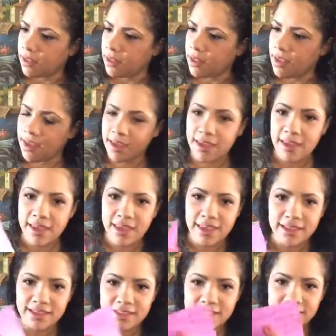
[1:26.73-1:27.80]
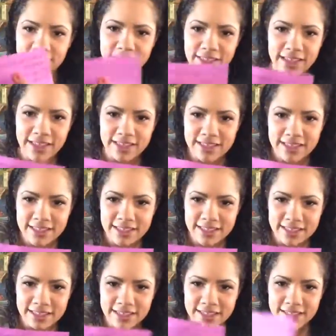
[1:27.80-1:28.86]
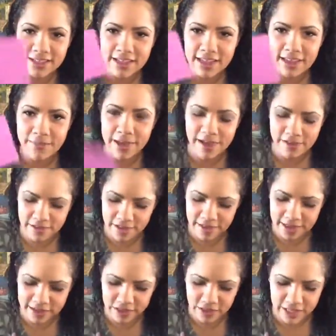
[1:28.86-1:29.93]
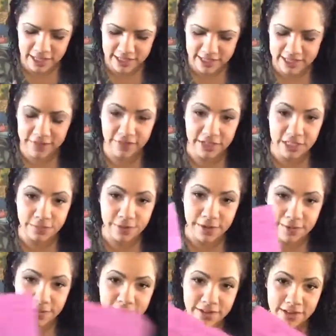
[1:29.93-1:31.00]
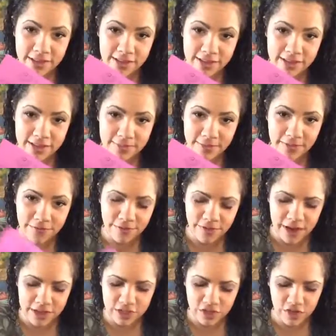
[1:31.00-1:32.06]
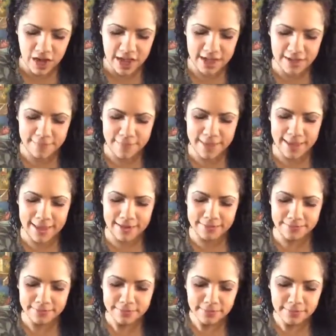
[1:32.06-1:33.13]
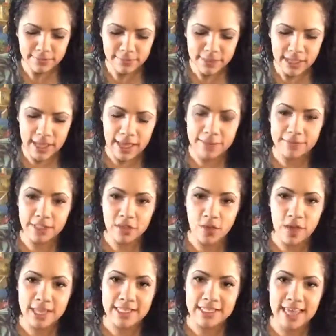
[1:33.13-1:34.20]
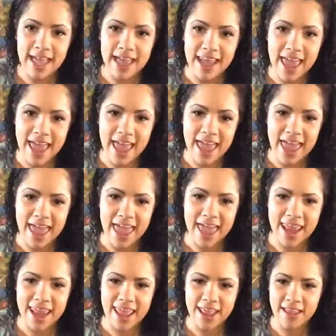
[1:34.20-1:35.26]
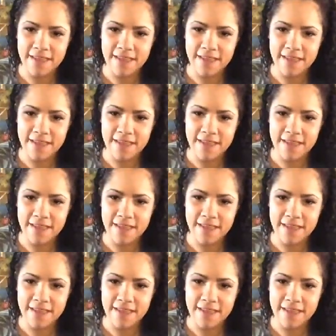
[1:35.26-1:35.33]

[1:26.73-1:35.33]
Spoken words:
And so that's talking about electrolytes and stuff. I should probably read this before I try it, but I'm too excited!